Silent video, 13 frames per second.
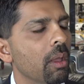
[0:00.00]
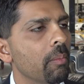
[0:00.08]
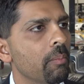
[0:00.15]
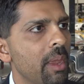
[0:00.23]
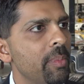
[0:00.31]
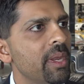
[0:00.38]

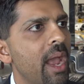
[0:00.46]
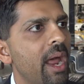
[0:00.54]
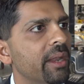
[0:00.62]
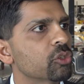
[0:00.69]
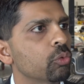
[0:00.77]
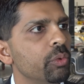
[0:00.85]
maybe
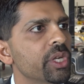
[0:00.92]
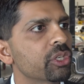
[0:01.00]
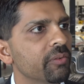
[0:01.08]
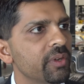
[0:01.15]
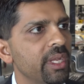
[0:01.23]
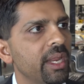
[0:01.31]
not as rich
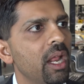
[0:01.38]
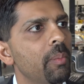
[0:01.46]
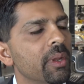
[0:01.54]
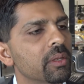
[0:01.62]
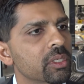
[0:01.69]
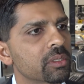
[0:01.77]
of a data,
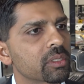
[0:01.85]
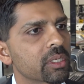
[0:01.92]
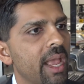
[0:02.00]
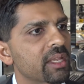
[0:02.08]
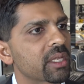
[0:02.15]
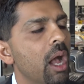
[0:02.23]
but
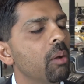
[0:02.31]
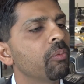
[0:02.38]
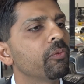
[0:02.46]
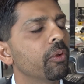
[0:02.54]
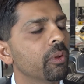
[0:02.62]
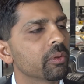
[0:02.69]
as
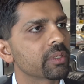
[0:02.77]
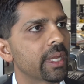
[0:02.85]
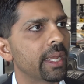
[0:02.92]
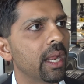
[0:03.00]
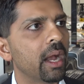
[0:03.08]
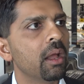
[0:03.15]
helpful
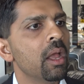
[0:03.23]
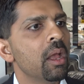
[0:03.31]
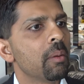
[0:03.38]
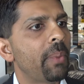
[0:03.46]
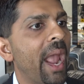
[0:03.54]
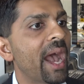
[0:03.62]
data
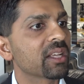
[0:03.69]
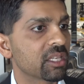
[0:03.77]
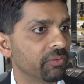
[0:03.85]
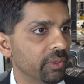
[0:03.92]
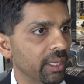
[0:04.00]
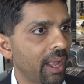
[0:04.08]

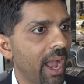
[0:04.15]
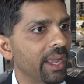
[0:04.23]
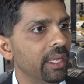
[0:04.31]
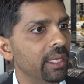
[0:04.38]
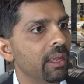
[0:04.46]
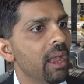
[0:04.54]
passively,
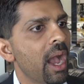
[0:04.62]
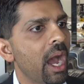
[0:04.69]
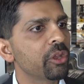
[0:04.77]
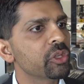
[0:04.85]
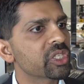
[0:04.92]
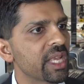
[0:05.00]
i.e. how
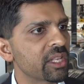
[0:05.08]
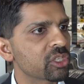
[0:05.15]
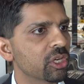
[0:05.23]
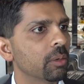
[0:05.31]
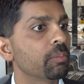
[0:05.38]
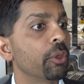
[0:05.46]
do you
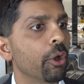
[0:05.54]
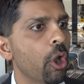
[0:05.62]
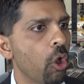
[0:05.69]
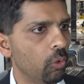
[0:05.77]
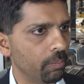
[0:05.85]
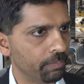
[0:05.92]
censor up their
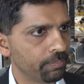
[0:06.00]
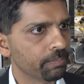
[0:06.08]
home?